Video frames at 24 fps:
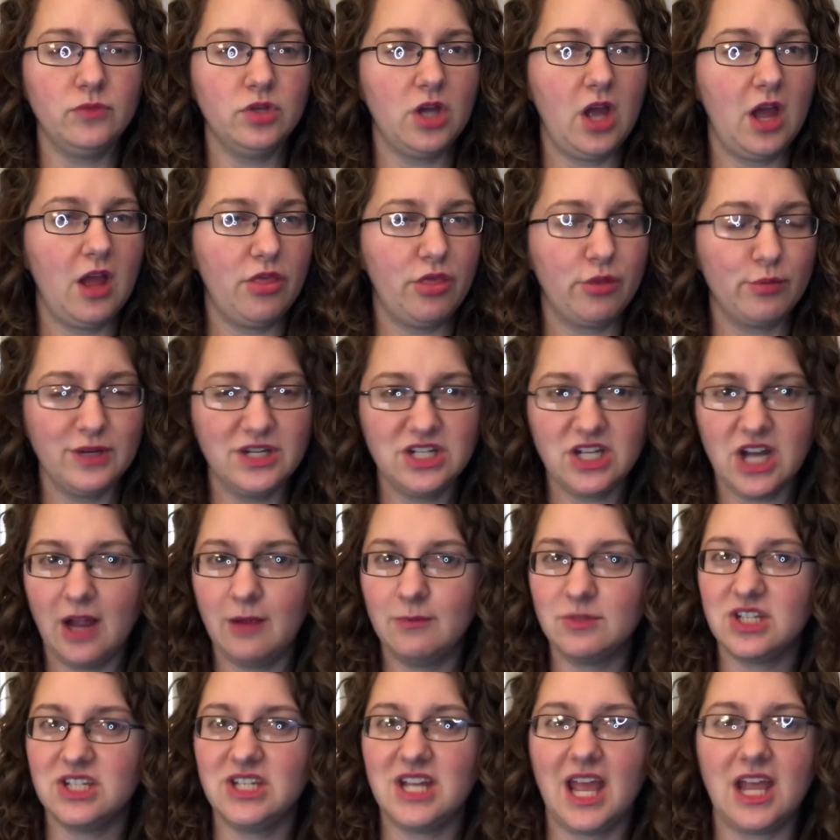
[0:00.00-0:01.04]
3 times a
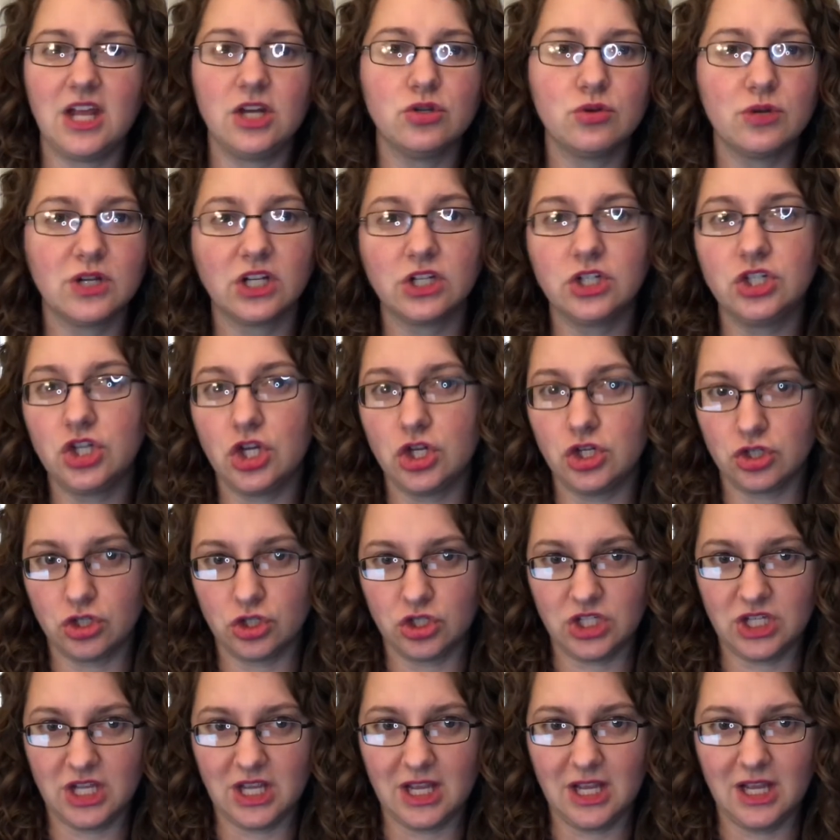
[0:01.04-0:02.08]
day, drink ginger
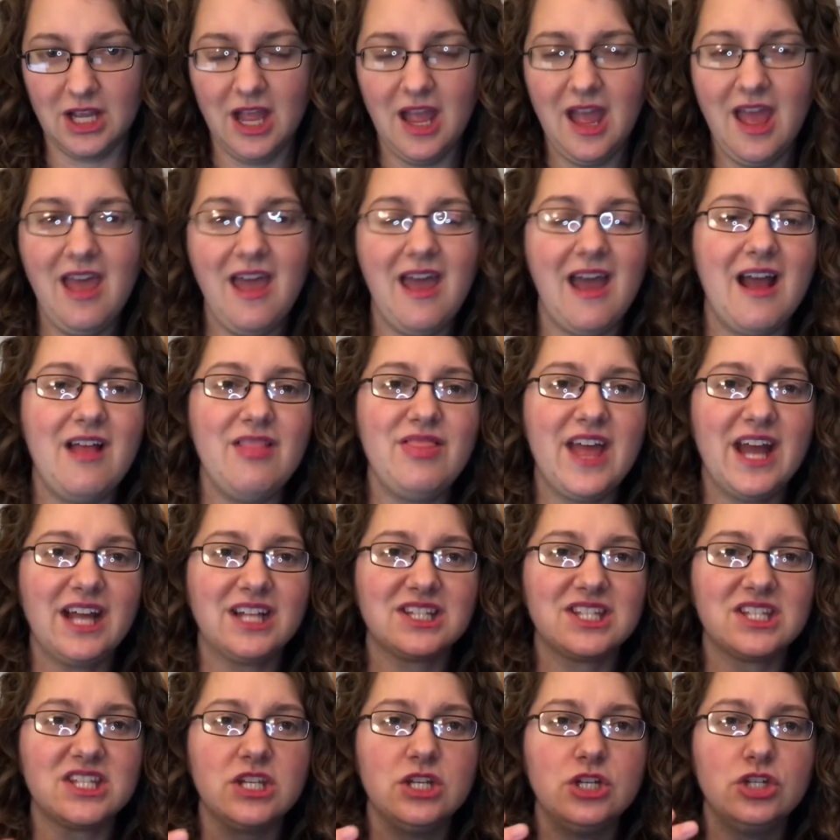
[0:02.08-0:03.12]
tea. And
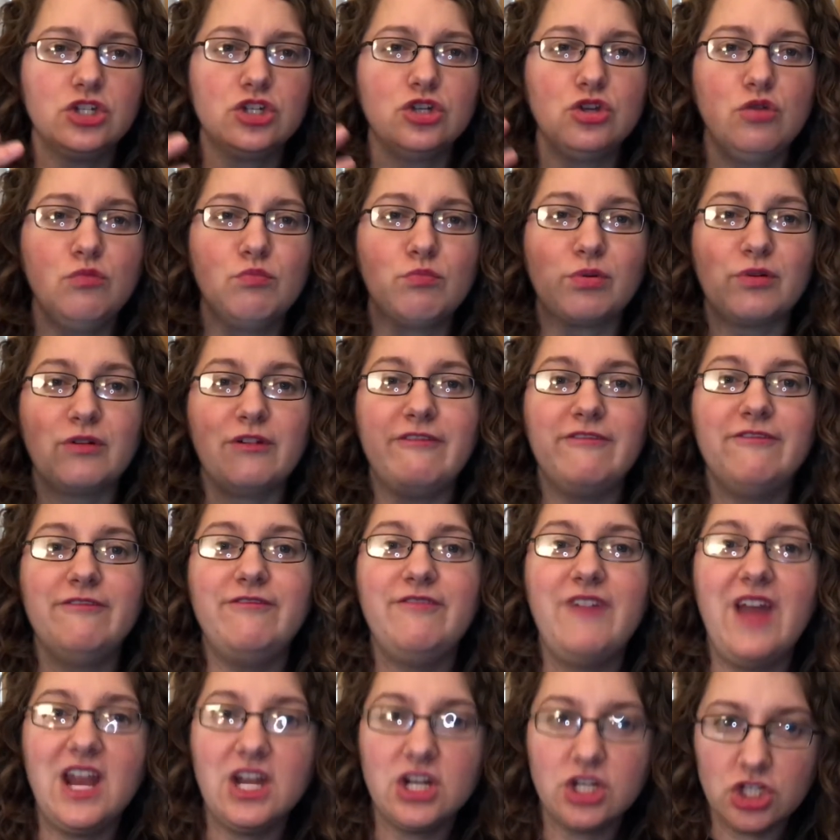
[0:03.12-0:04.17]
that's to
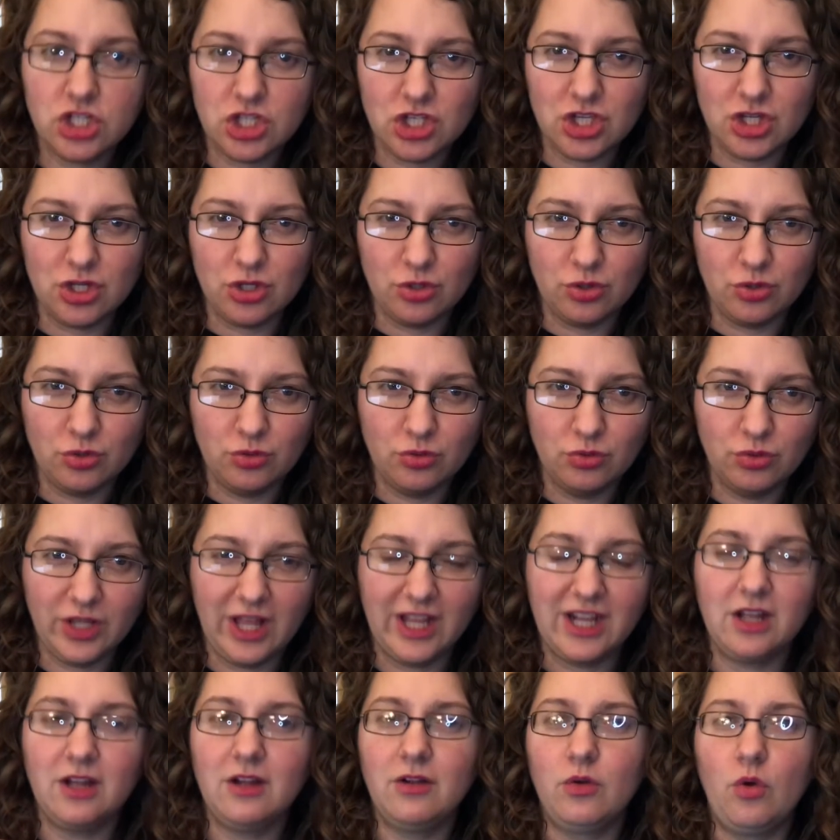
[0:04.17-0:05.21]
prevent you, like,
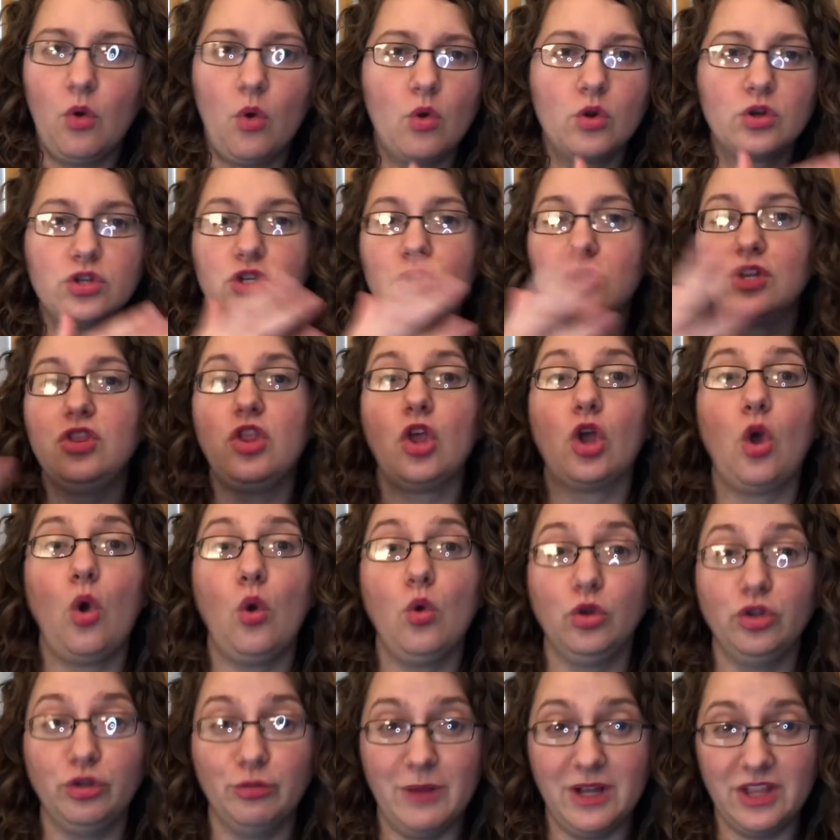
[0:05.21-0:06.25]
or during the
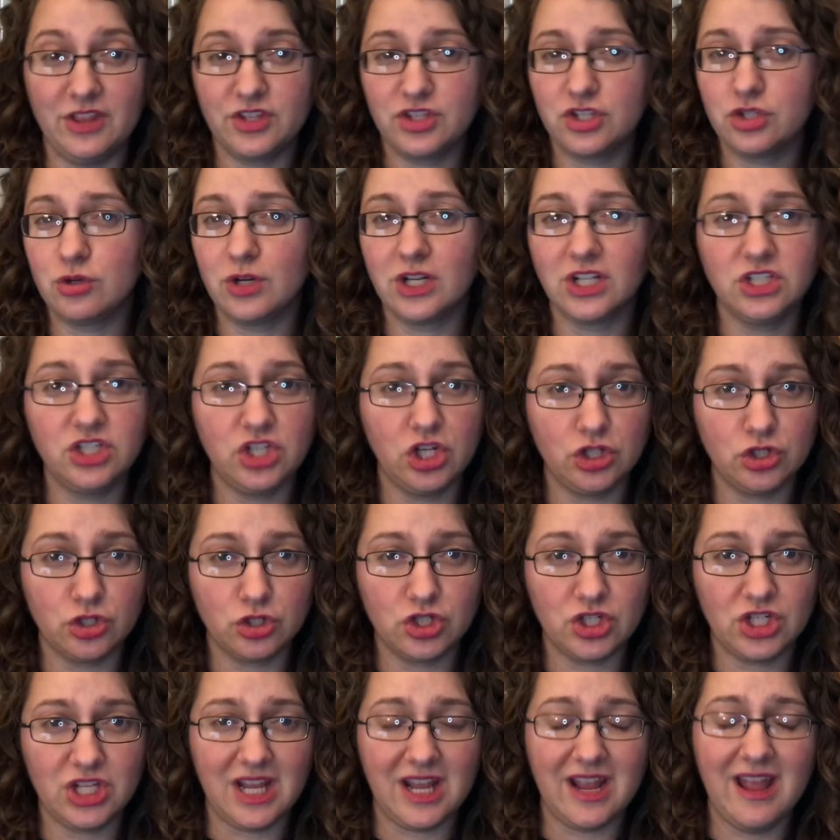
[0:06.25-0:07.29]
cold months, drink ginger
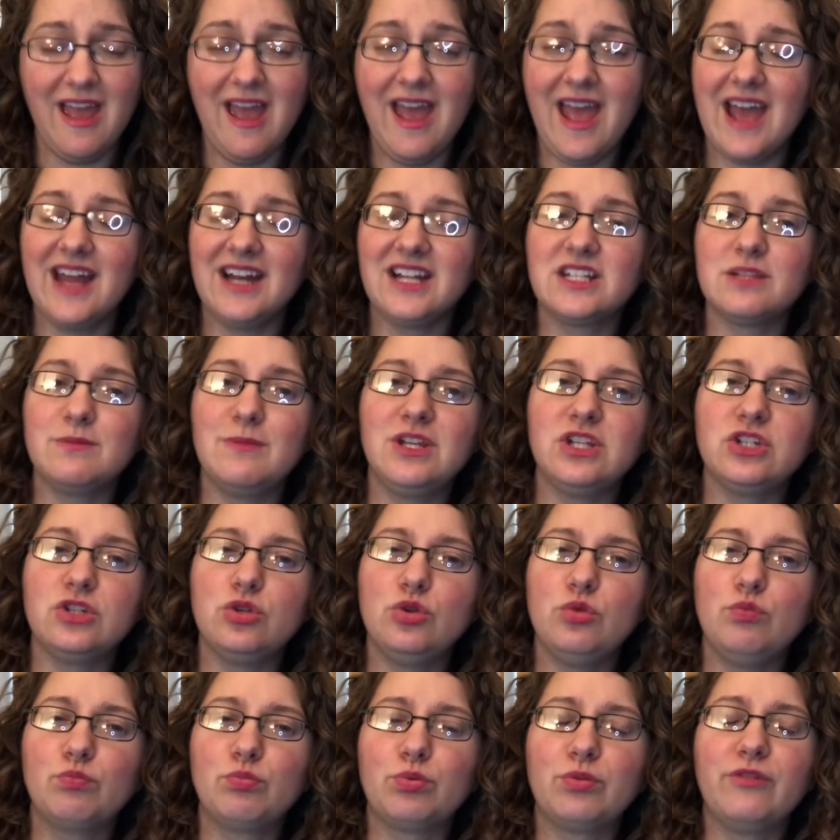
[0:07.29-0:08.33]
tea. And it's meant to
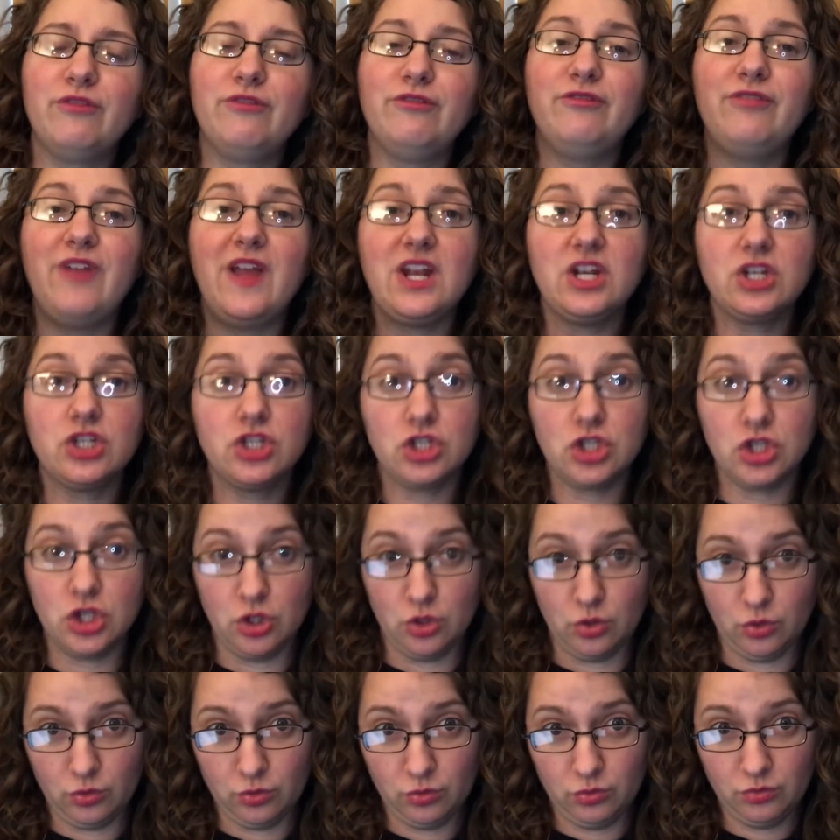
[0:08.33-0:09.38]
prevent
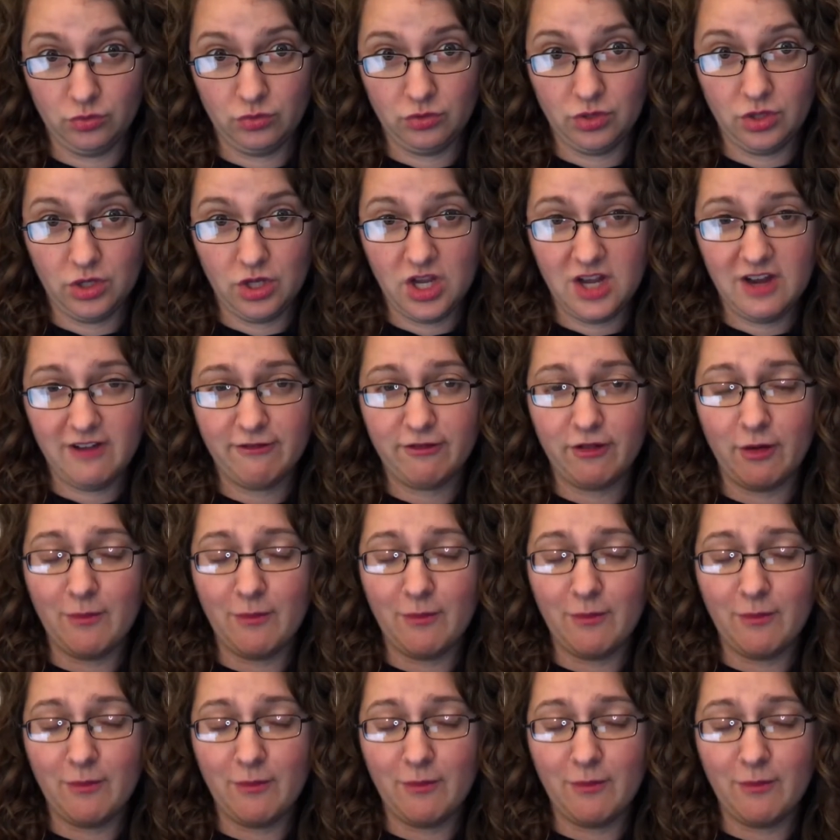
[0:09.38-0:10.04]
you from